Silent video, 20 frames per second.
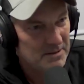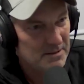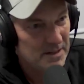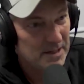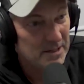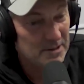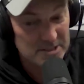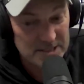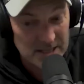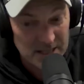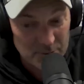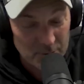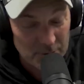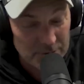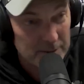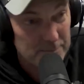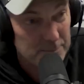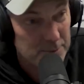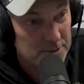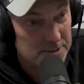And I tell you what,
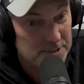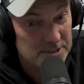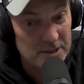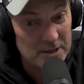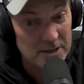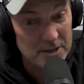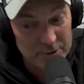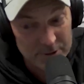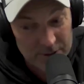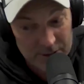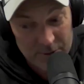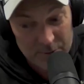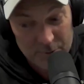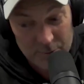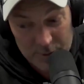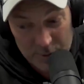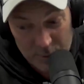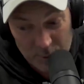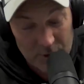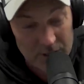that person's going to look at you
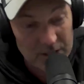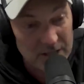with all the